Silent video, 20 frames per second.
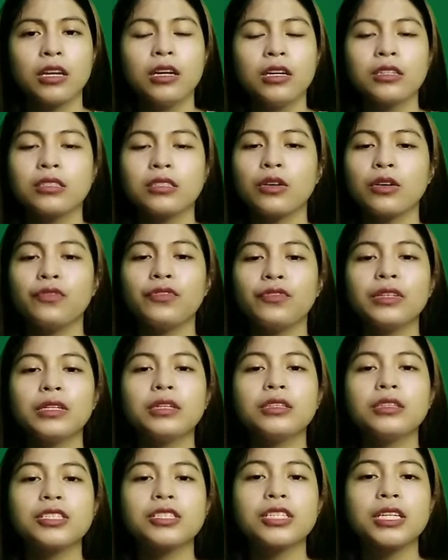So,
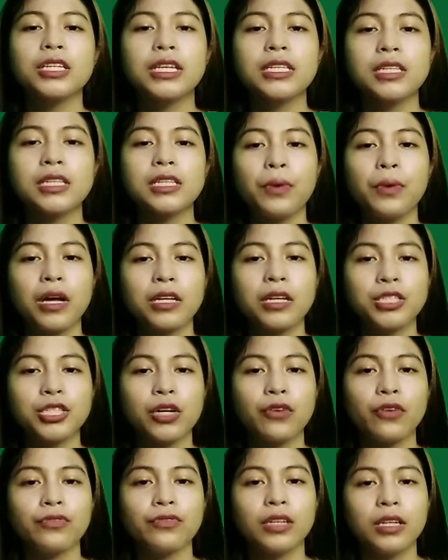philology is a branch
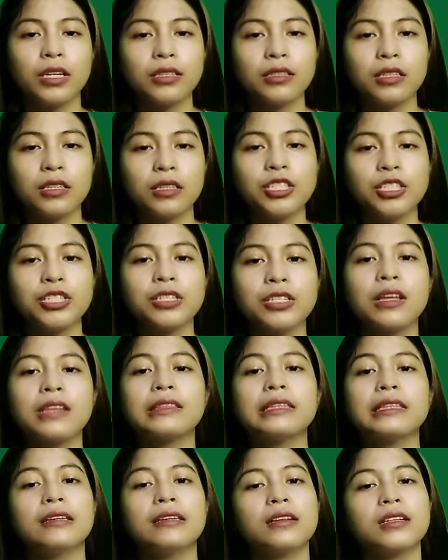of knowledge that
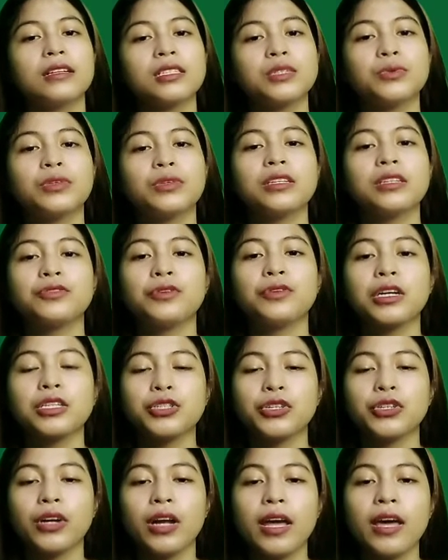deals with the
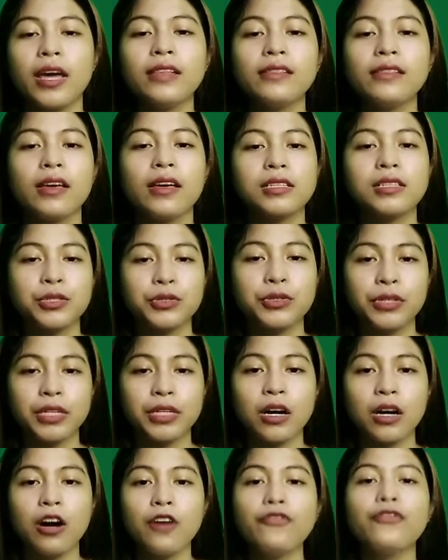structure and history
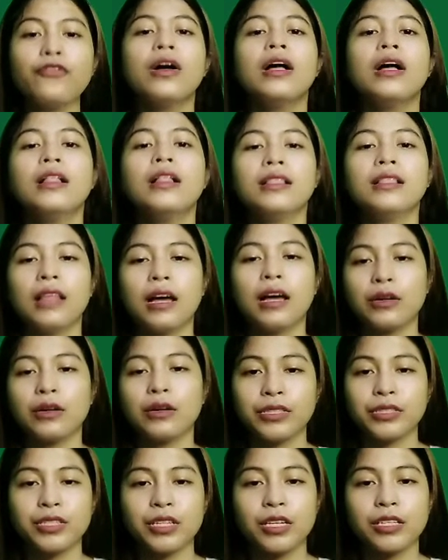of
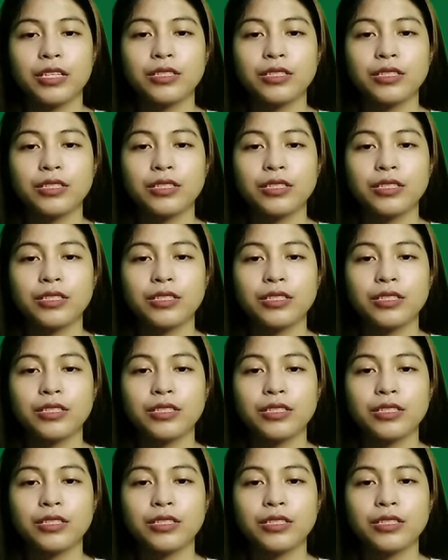languages.